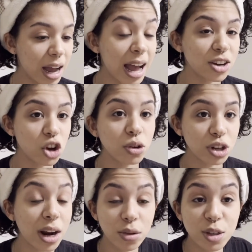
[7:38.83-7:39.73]
I told you
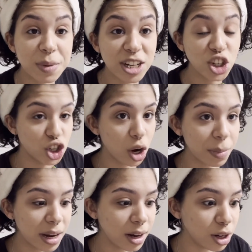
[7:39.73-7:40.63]
I don't speak
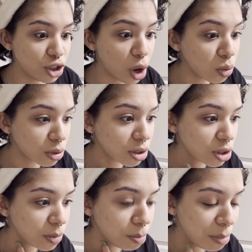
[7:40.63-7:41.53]
German. Don't
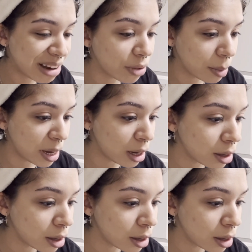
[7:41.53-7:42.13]
make fun of me.